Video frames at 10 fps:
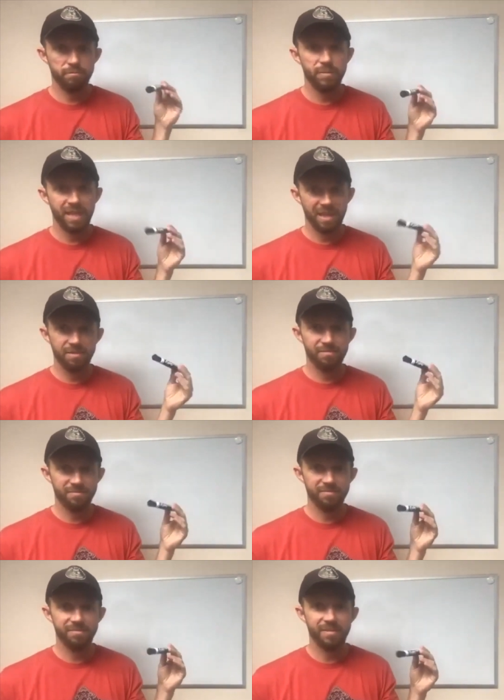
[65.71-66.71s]
Yeah?
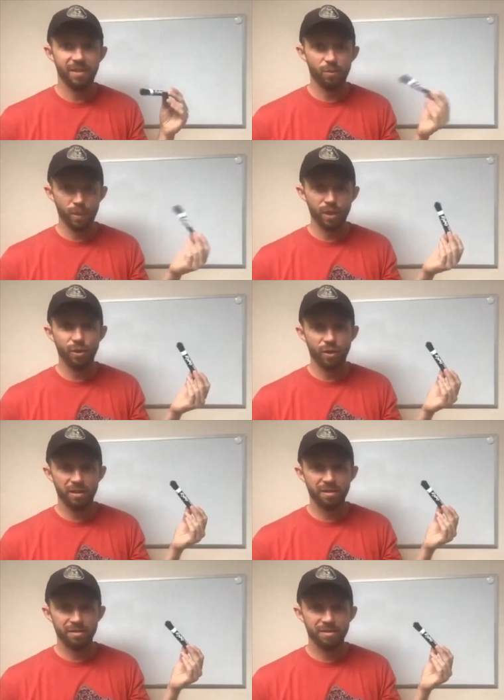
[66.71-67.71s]
Everybody
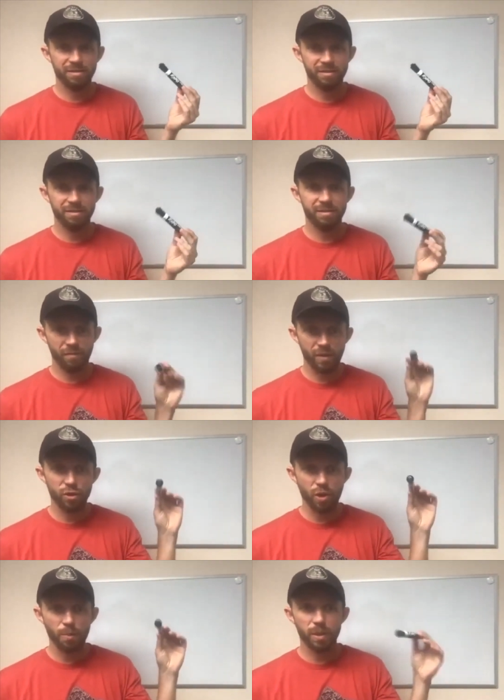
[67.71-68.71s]
agree? If I
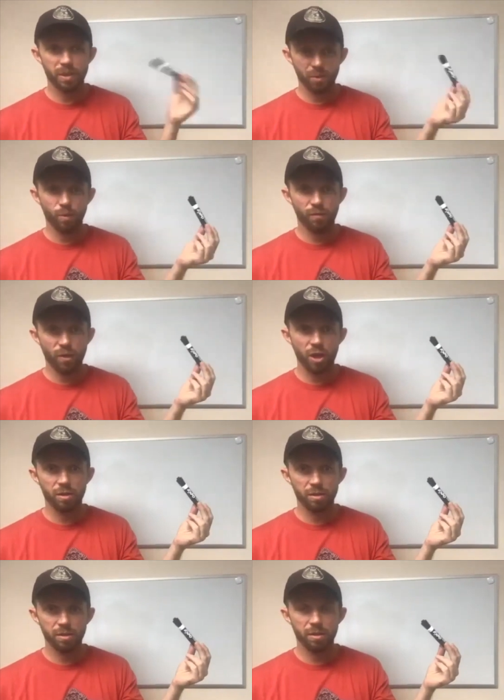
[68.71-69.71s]
drop it, it will
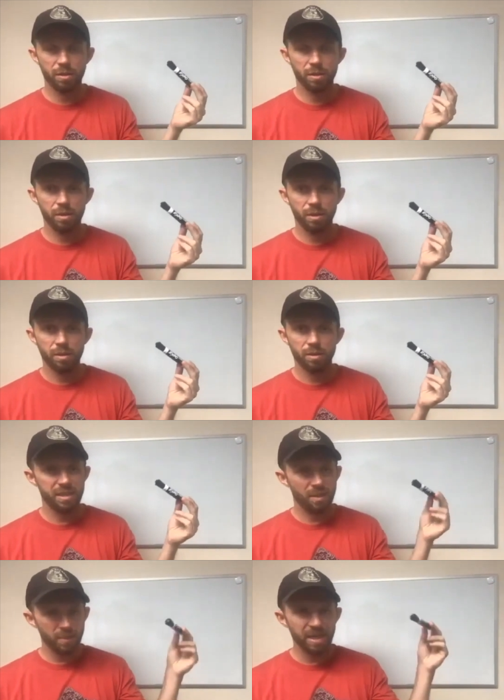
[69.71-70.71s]
fall? Does
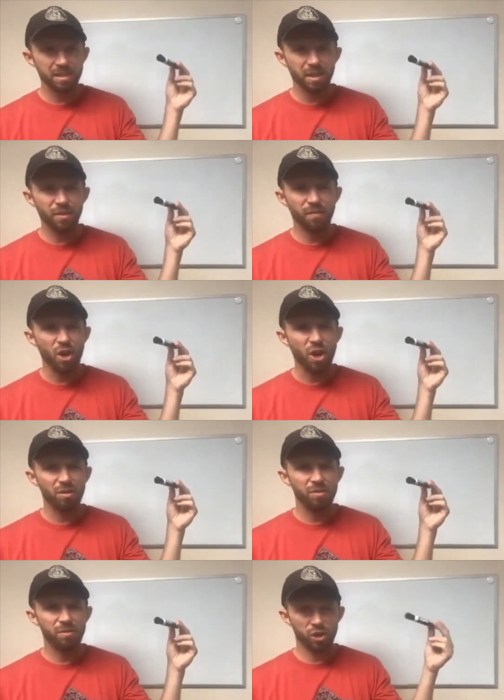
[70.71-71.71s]
that mean it's gonna
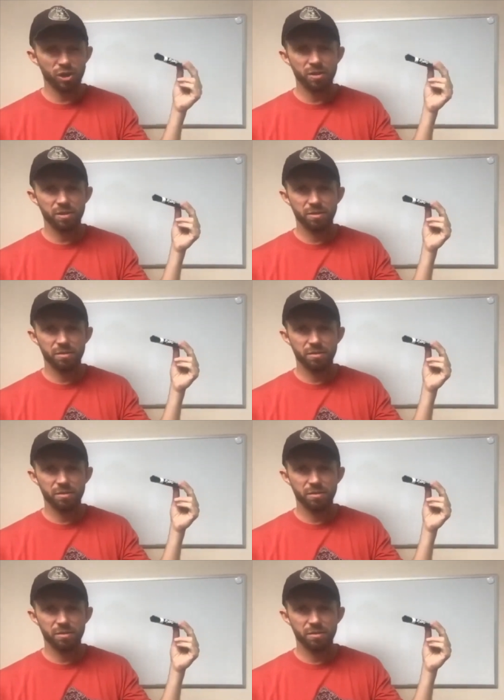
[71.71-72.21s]
fall for sure?